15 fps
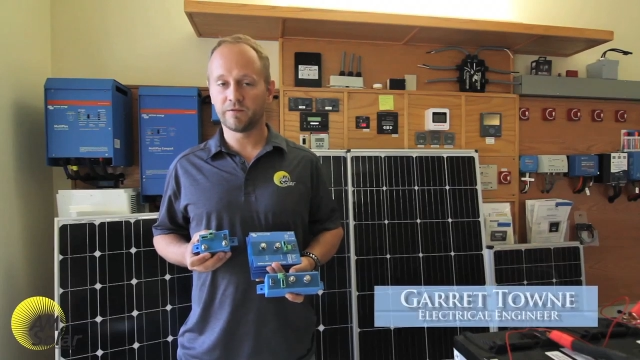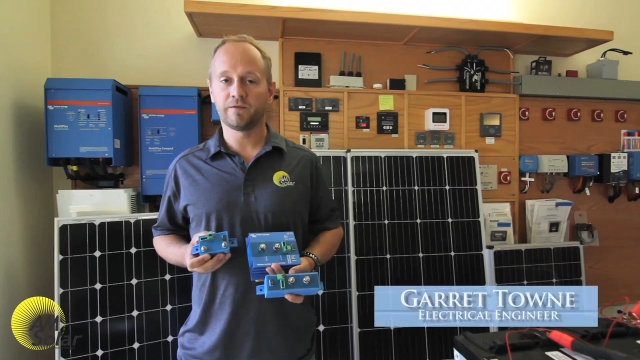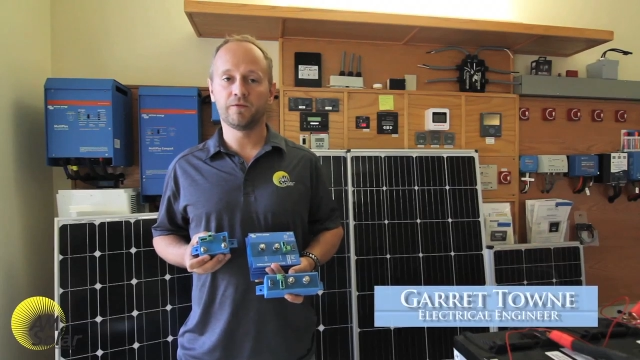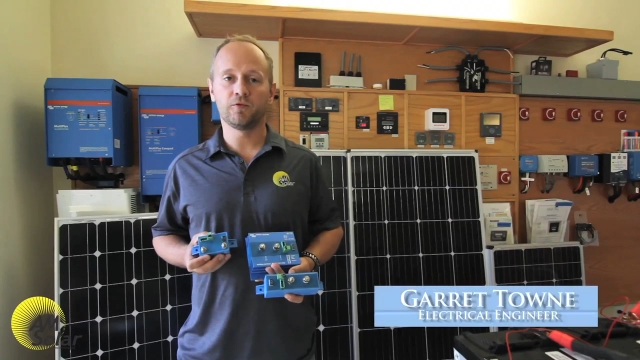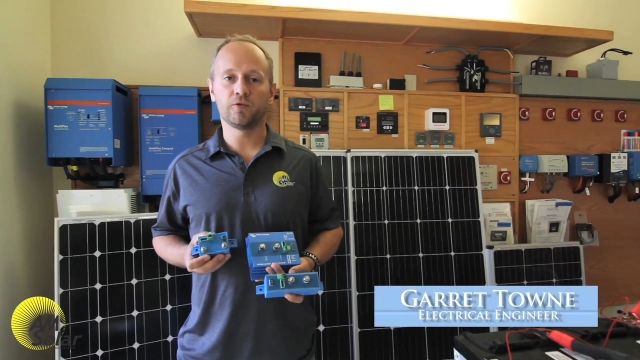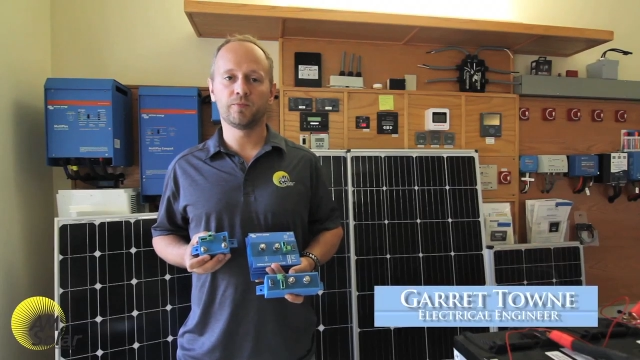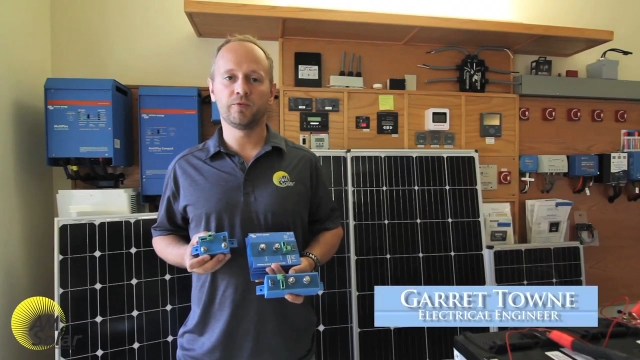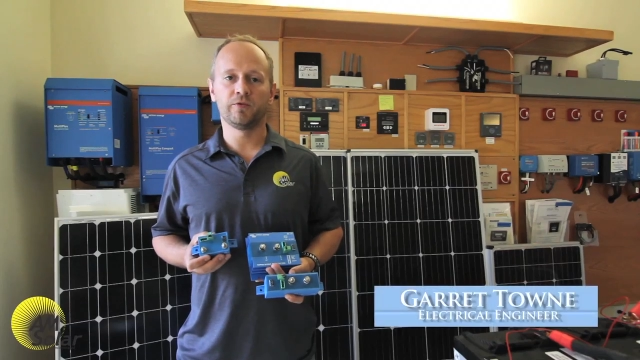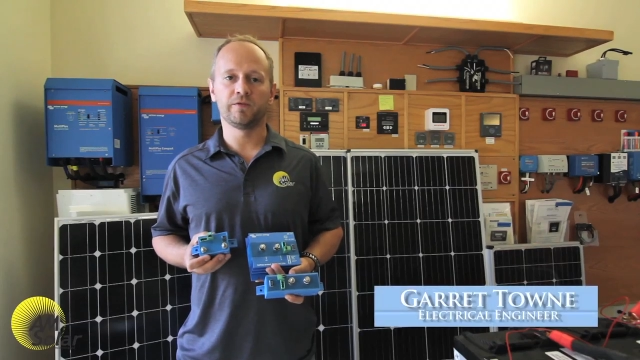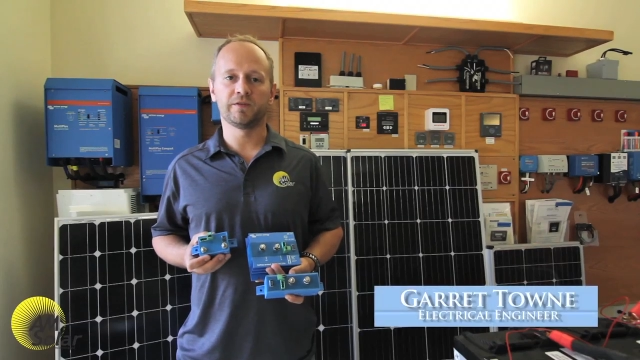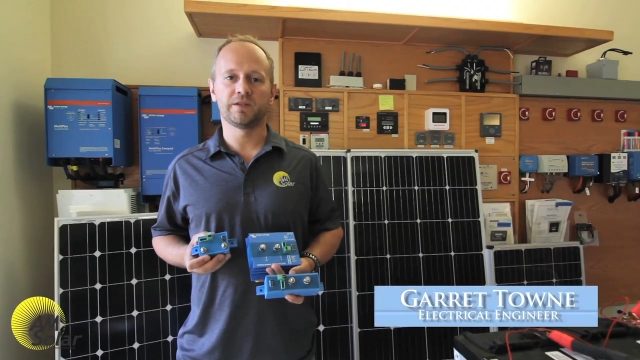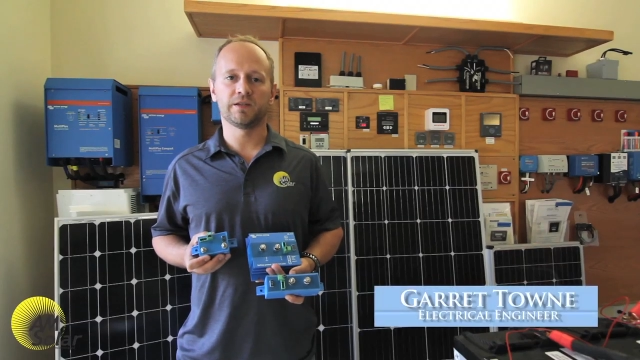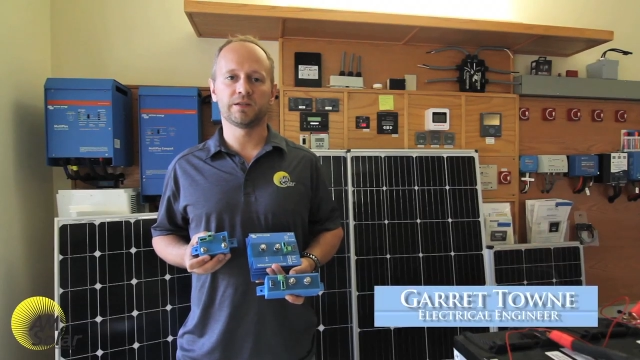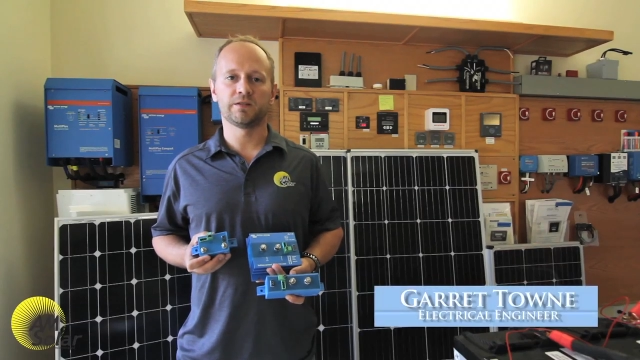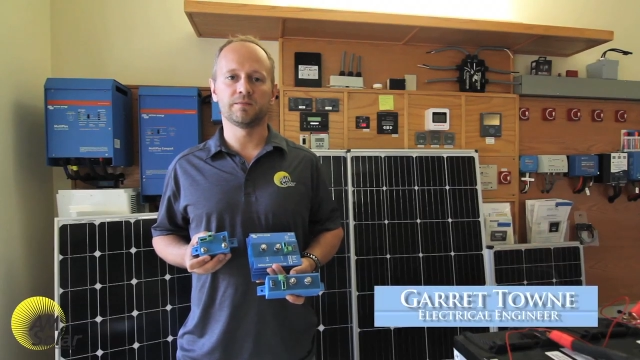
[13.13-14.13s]
foolproof
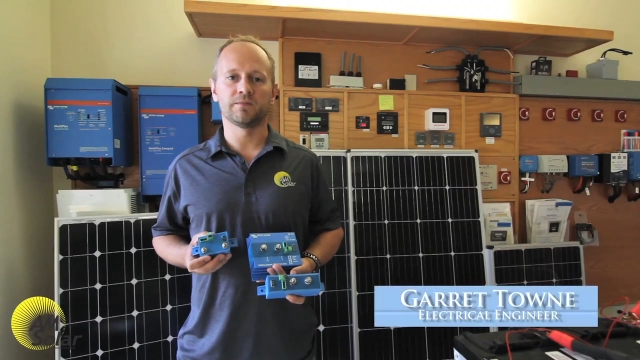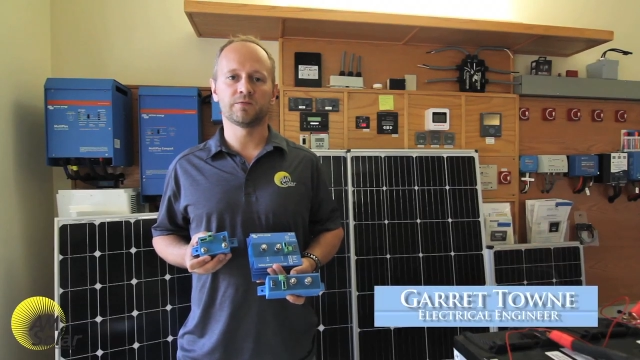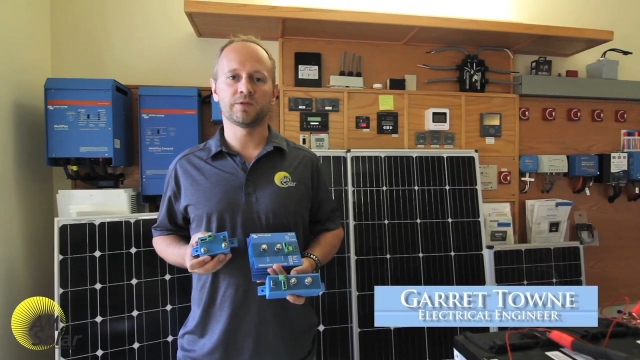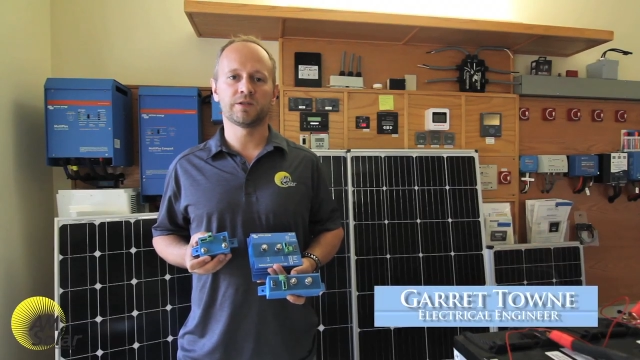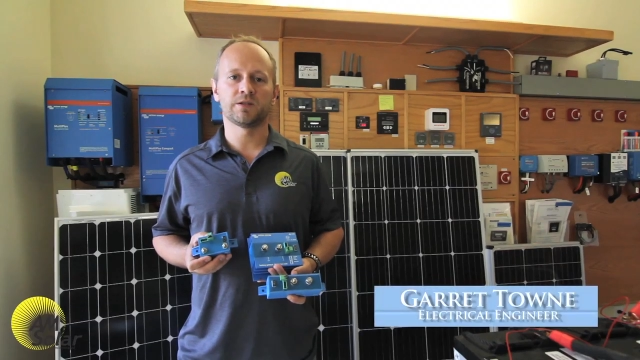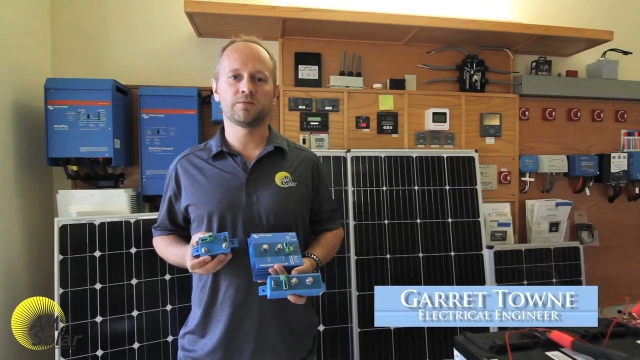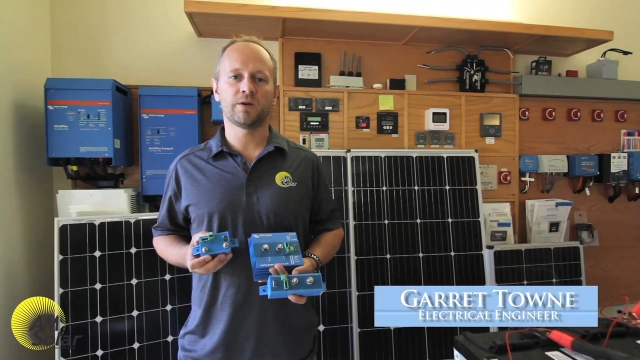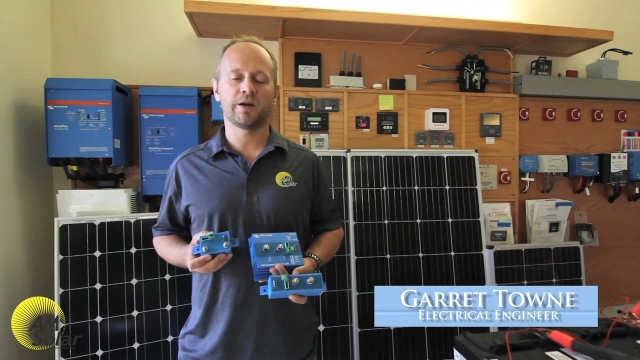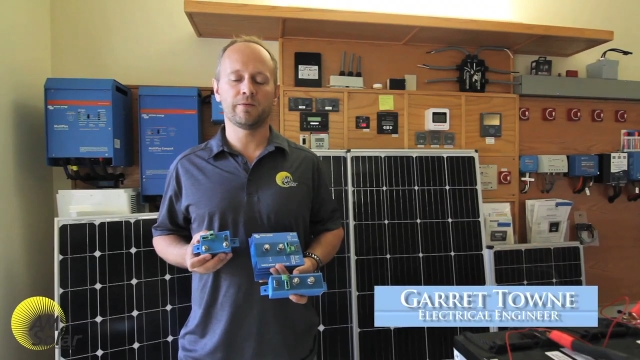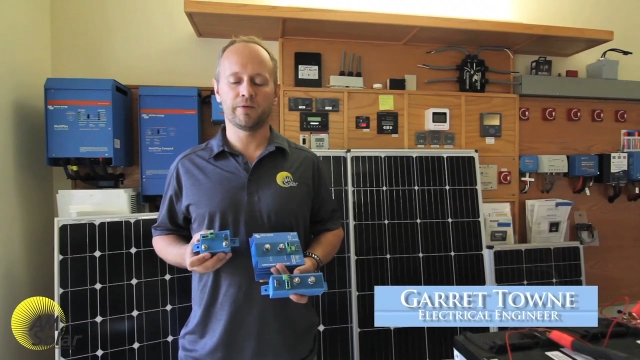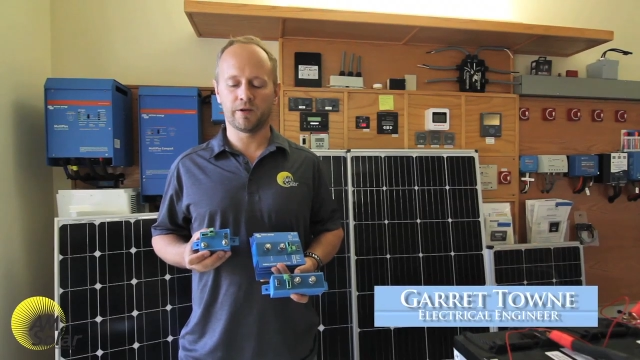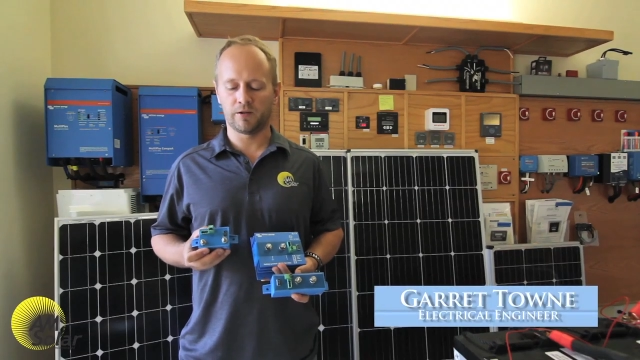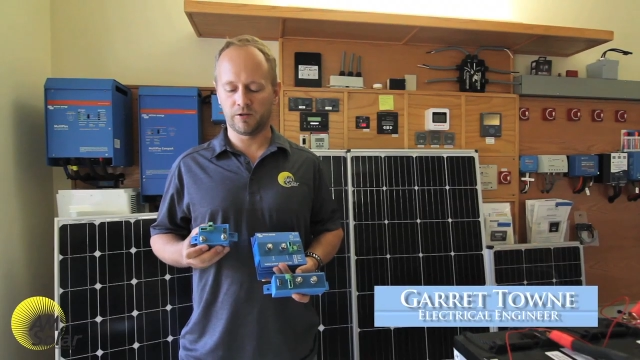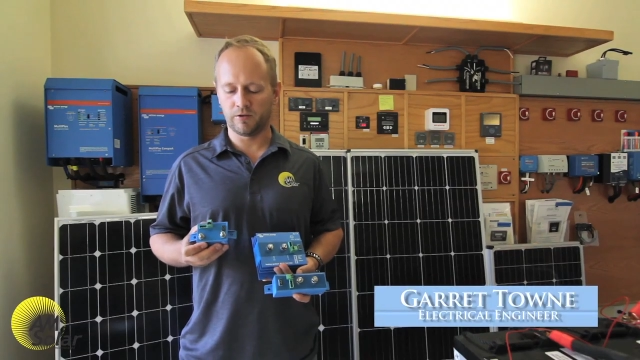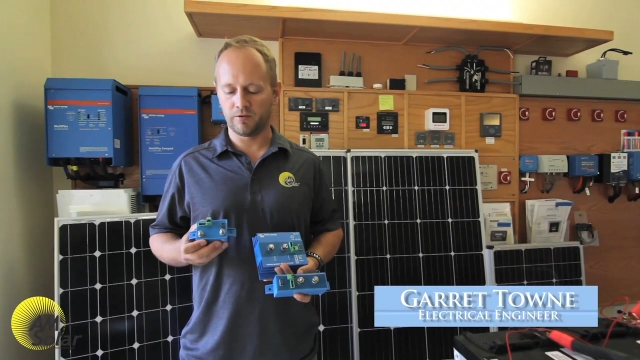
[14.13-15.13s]
systems, which is why
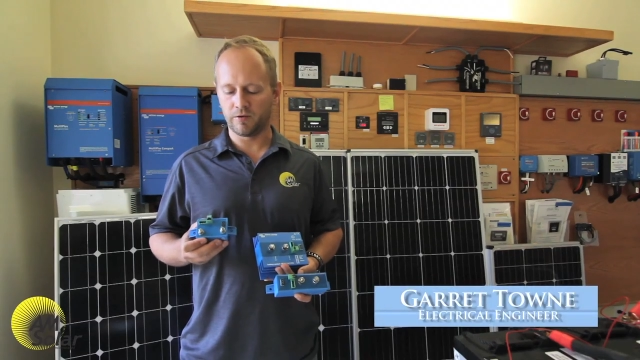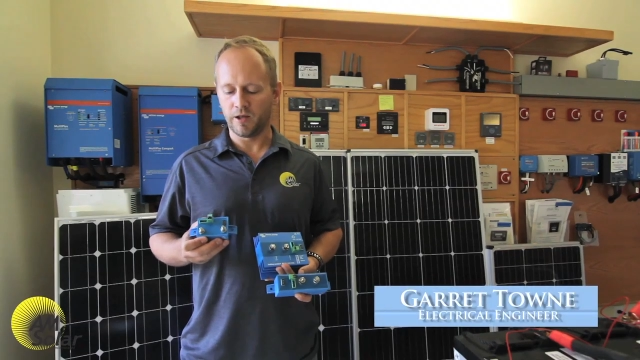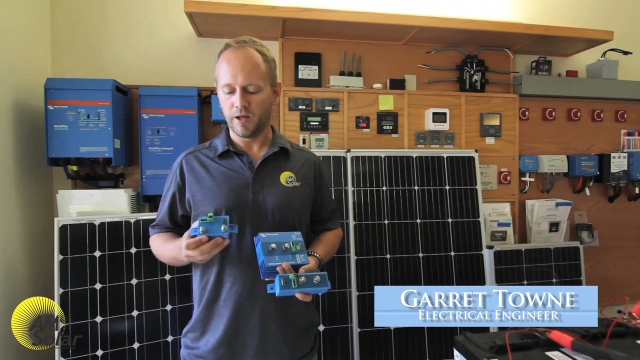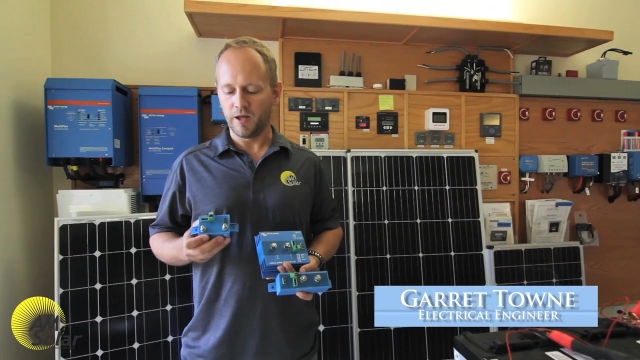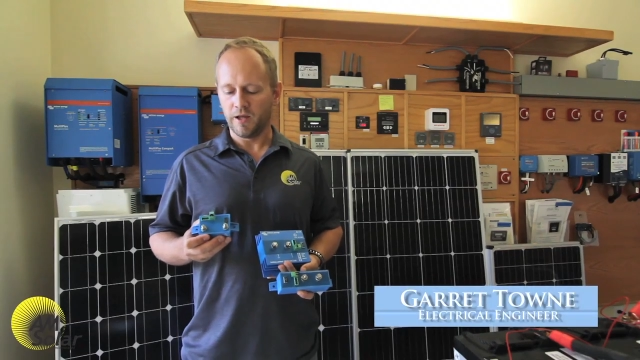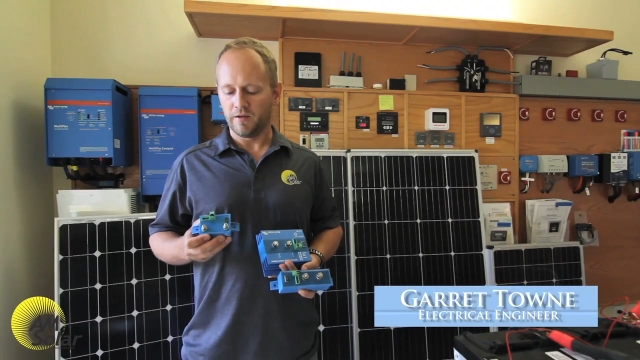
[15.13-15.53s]
we include